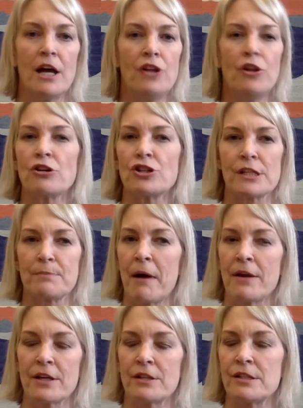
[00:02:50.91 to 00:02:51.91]
not just
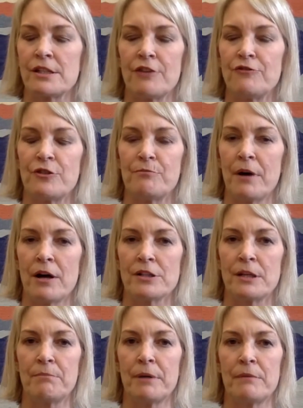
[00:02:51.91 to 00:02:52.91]
by the Conservative
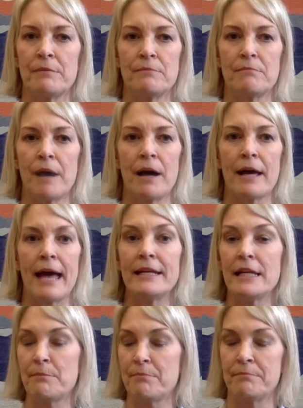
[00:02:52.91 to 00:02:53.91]
Party, but by
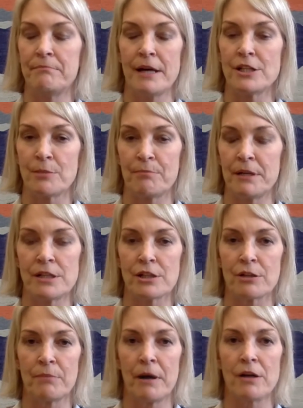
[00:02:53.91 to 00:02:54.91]
any major
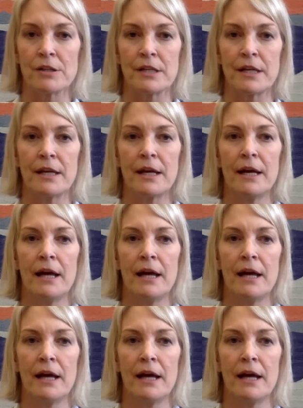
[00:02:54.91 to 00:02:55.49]
political party